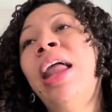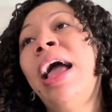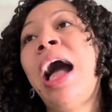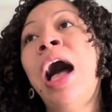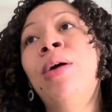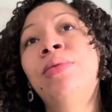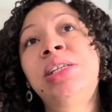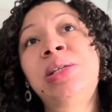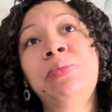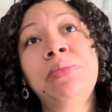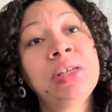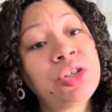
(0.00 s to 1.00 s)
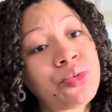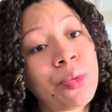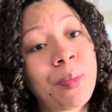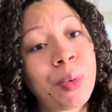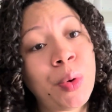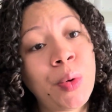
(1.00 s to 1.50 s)
Like, I was
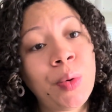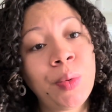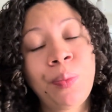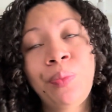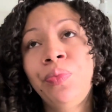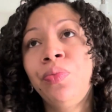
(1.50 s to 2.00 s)
miserable.